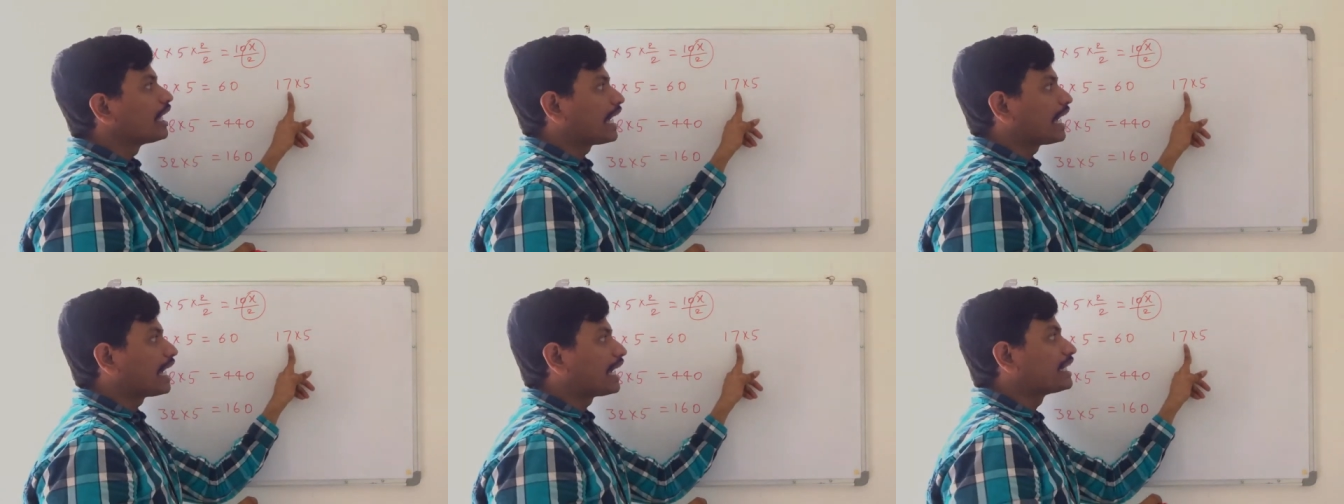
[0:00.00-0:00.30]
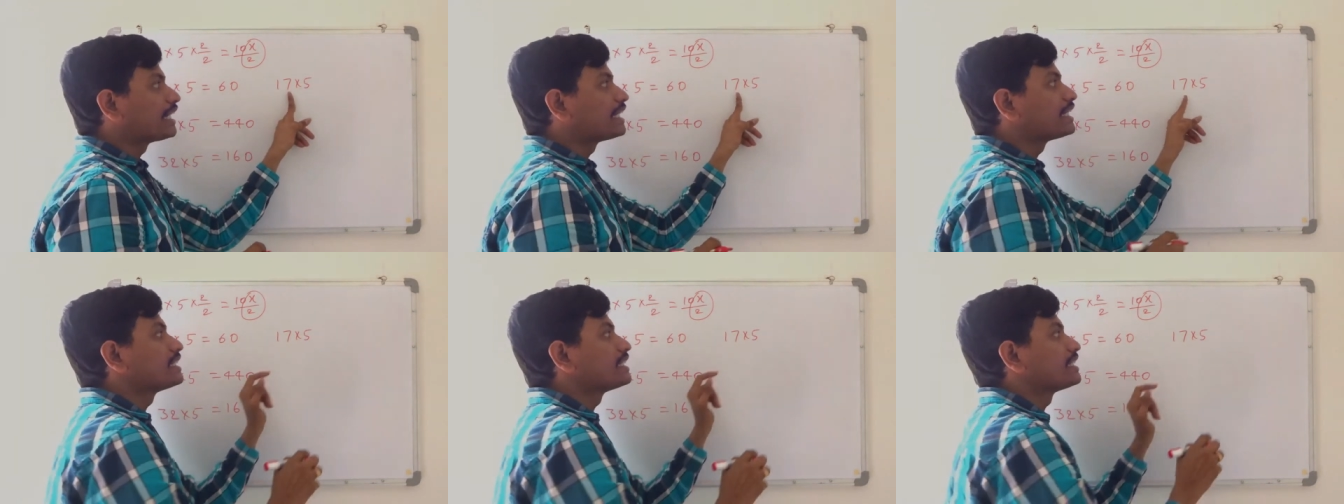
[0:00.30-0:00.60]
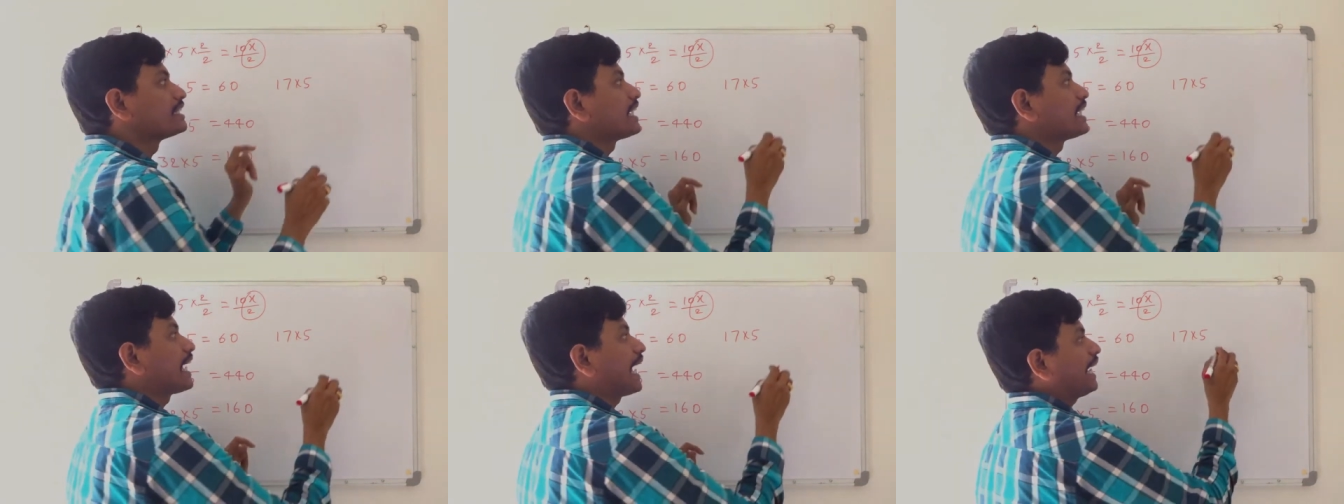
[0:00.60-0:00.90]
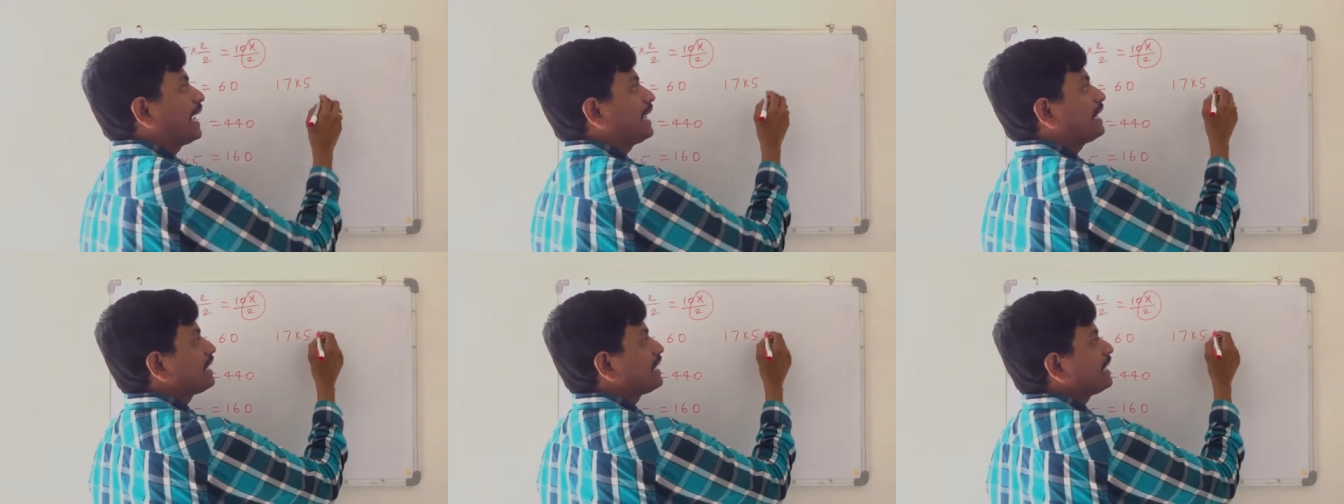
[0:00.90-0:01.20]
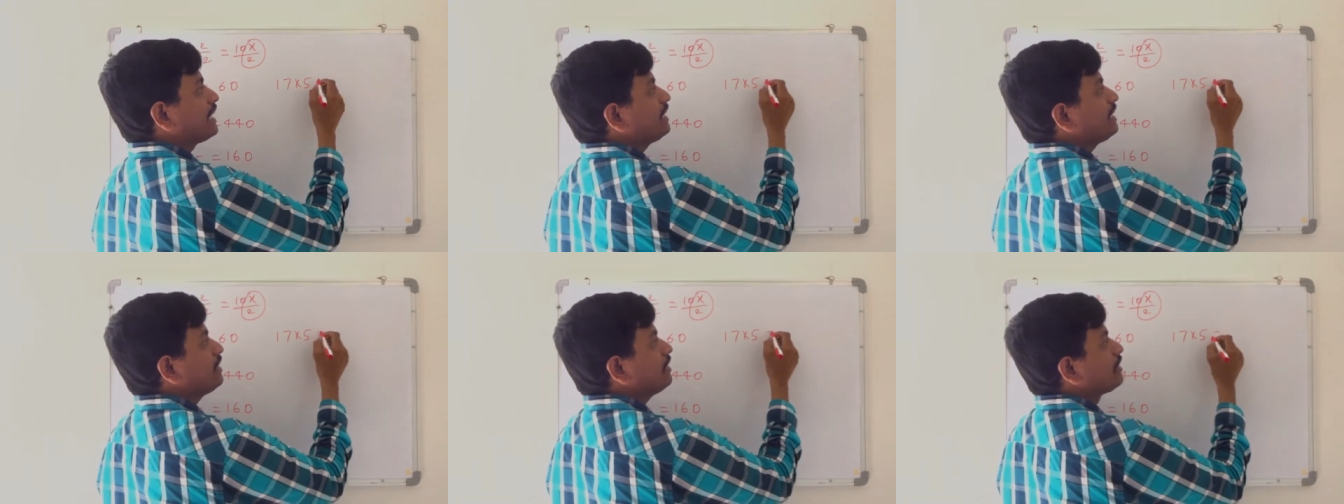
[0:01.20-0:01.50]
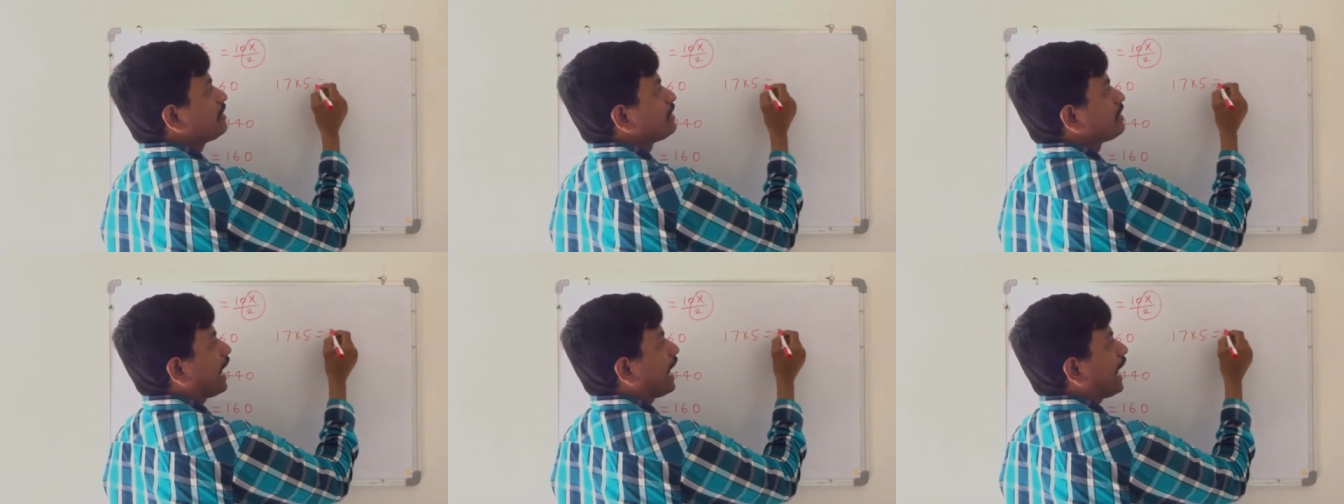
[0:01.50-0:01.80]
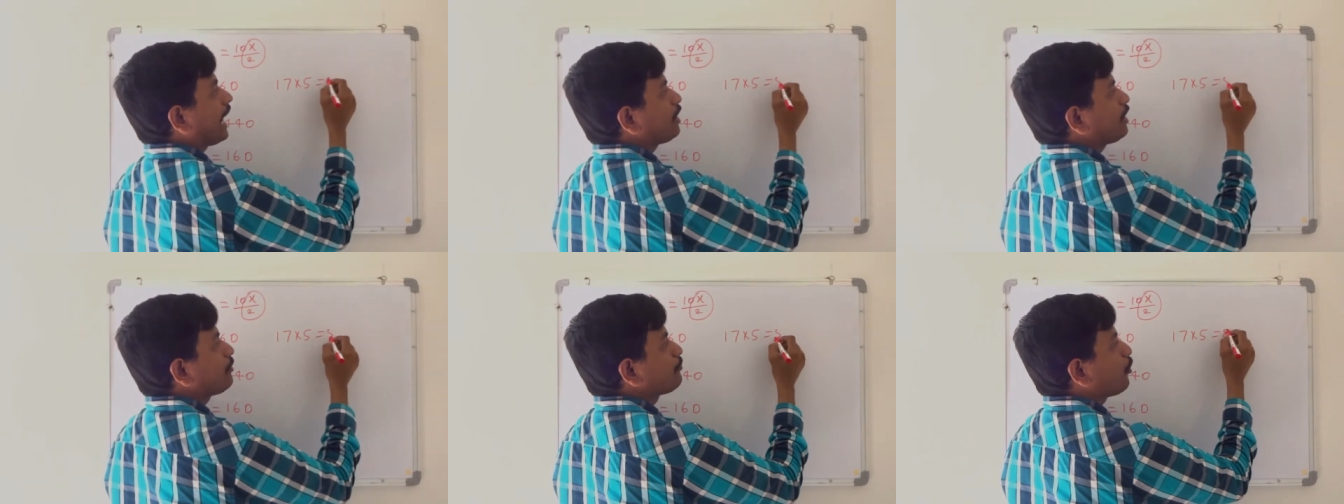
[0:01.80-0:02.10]
And
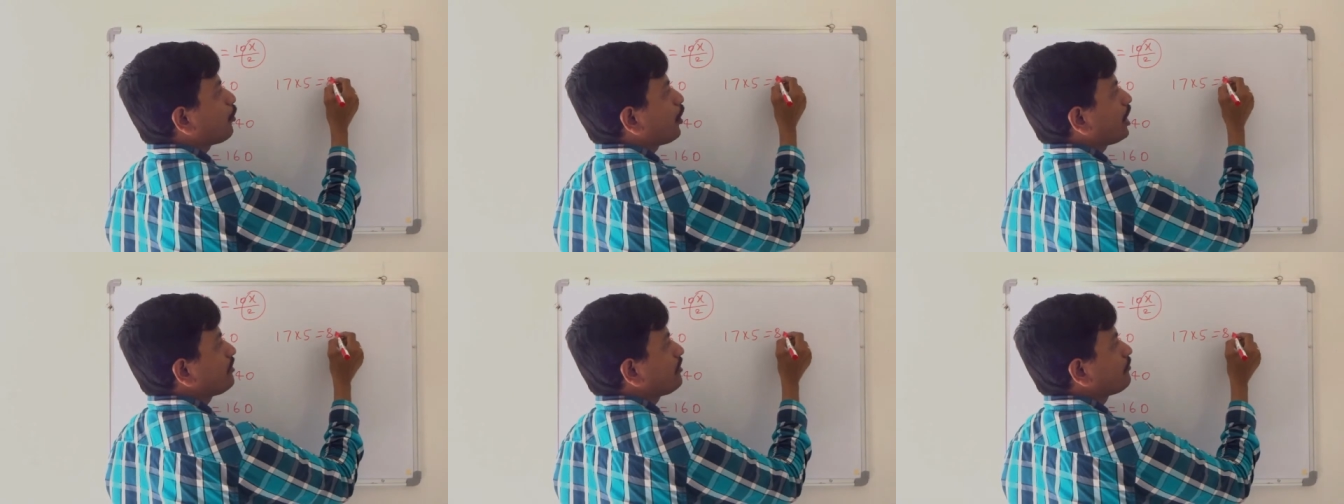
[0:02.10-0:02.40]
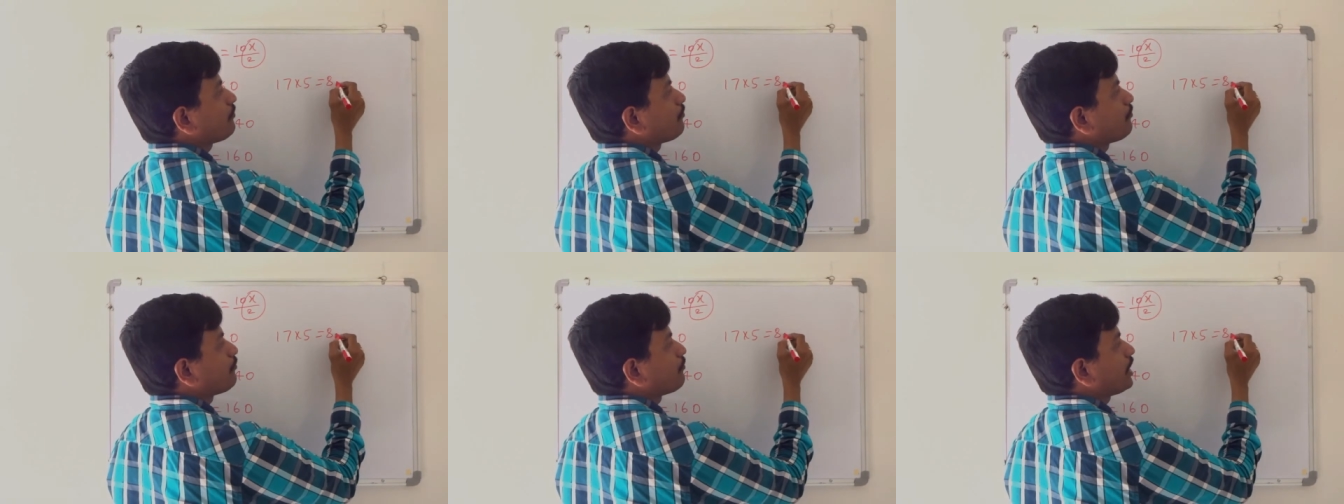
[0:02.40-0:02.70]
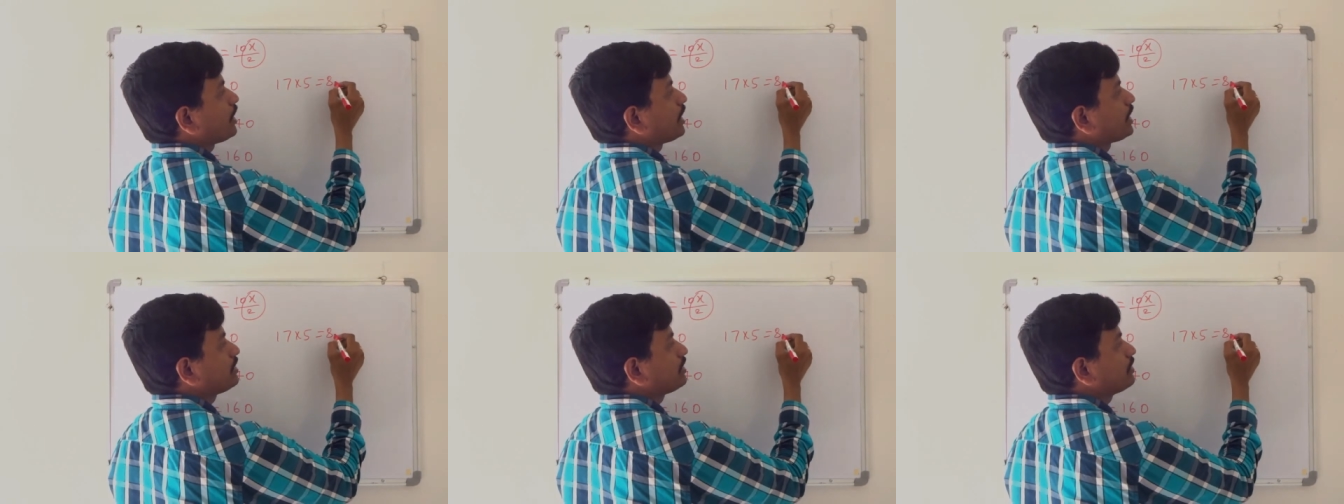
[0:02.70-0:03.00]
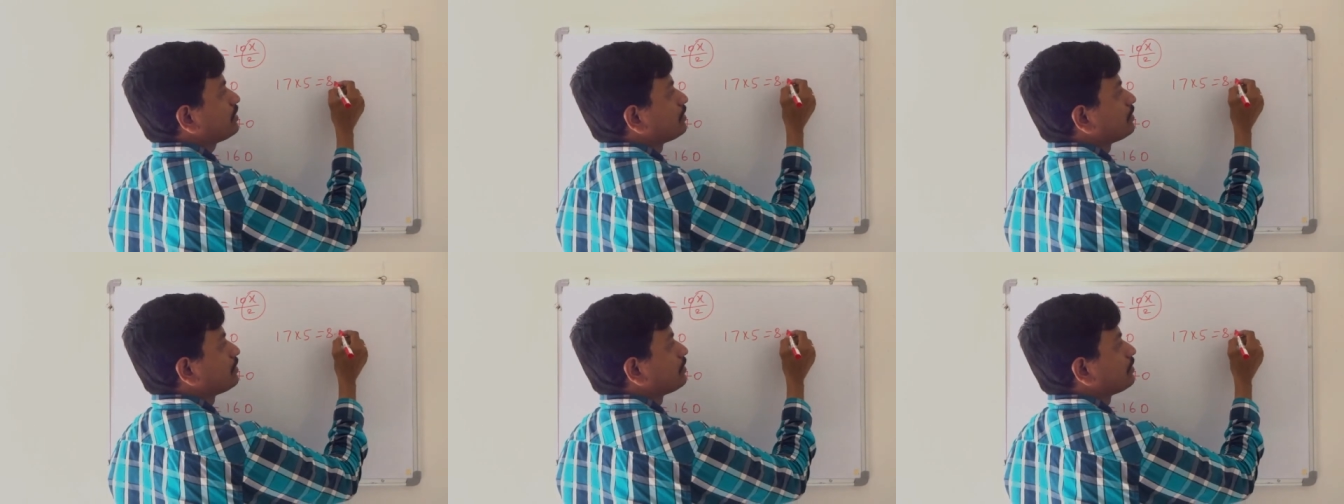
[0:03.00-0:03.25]
88.5.